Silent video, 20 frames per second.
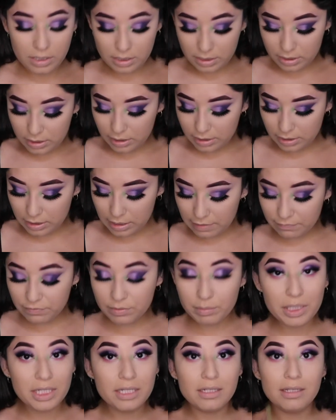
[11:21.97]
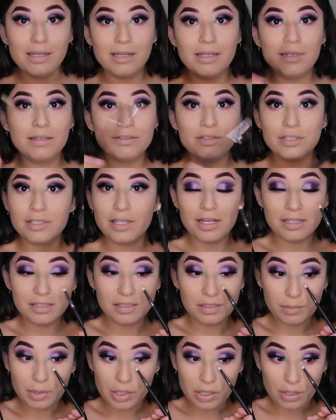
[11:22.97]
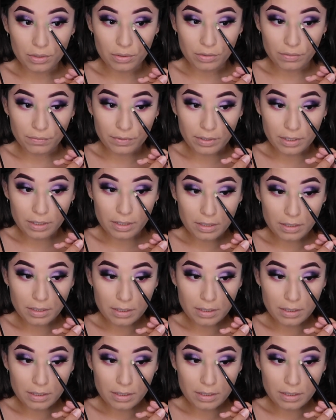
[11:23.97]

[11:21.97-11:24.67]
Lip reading: Doesn't have to be clean, just has to be all over.